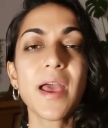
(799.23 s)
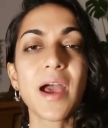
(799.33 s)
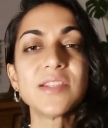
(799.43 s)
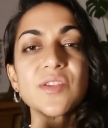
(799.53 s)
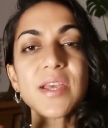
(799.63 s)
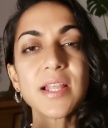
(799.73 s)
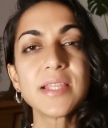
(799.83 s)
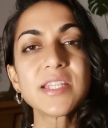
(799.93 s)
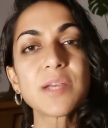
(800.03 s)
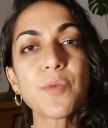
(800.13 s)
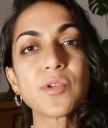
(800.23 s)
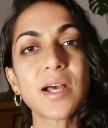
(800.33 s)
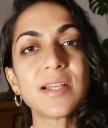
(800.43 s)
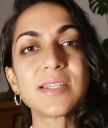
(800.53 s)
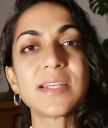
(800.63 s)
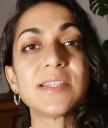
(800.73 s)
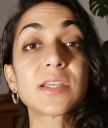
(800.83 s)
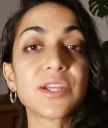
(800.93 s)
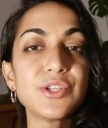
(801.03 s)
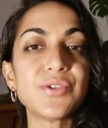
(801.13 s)
And so the holistic
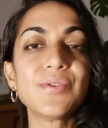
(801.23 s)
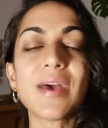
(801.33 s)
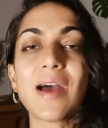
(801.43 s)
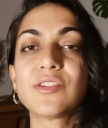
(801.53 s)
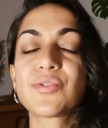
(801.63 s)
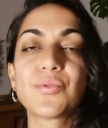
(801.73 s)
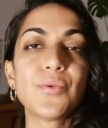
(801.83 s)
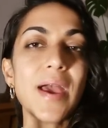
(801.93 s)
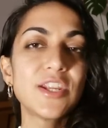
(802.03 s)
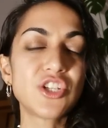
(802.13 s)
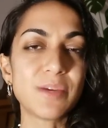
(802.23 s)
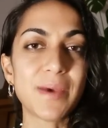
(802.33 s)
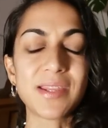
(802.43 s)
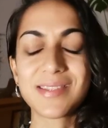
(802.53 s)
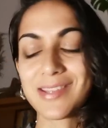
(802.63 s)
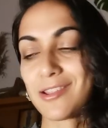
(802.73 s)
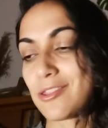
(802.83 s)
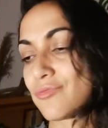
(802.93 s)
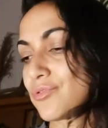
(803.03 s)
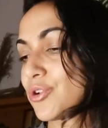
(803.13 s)
modalities can do that through energy medicine,
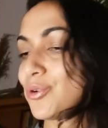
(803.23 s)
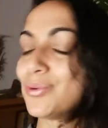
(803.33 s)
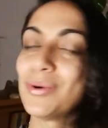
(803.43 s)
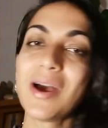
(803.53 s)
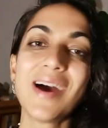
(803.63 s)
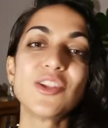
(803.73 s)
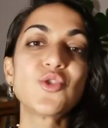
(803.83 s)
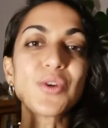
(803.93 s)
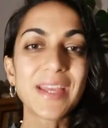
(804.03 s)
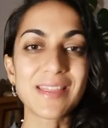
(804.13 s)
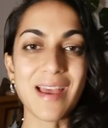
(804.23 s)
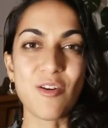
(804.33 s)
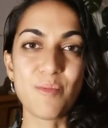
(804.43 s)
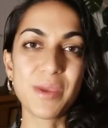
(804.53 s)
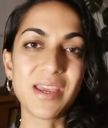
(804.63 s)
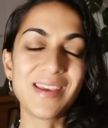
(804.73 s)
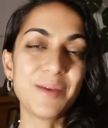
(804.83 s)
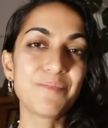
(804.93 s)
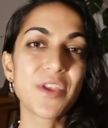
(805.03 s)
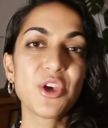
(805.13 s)
through talking therapy,